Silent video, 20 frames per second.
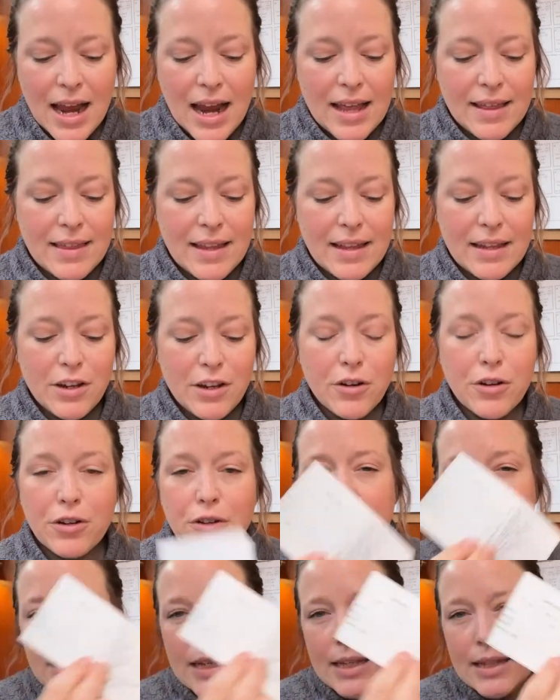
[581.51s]
and then you're
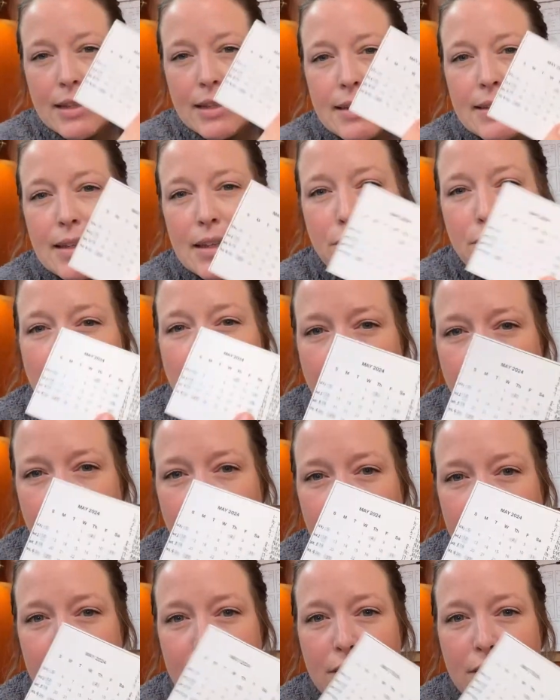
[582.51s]
using this as reference.